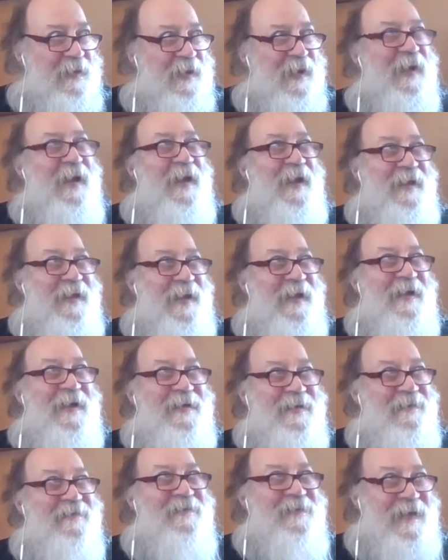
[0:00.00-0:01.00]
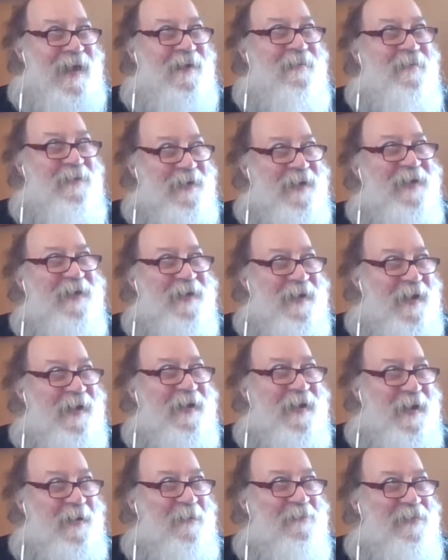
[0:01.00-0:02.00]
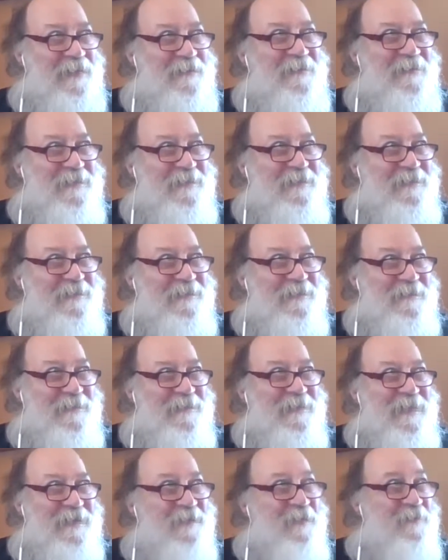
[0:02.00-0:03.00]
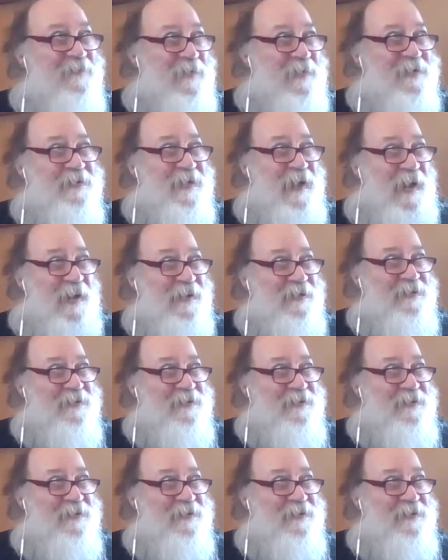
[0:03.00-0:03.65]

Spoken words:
Yeah. And you're now working at IHOP. Mm-hmm. Have you finished college?